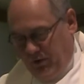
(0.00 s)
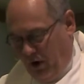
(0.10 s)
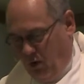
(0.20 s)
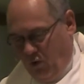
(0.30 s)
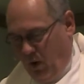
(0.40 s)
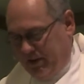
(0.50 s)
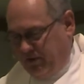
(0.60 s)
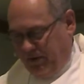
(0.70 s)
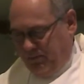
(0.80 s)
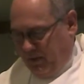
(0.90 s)
know what
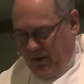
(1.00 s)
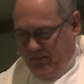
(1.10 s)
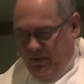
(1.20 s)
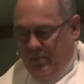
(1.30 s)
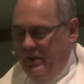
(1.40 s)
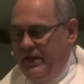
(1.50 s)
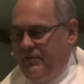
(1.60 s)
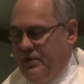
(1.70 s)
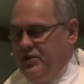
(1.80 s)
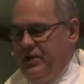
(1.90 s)
to come to
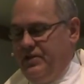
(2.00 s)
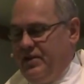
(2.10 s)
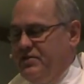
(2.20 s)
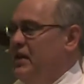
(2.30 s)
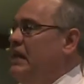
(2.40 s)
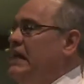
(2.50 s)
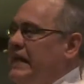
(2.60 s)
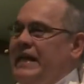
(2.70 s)
believe in Jesus.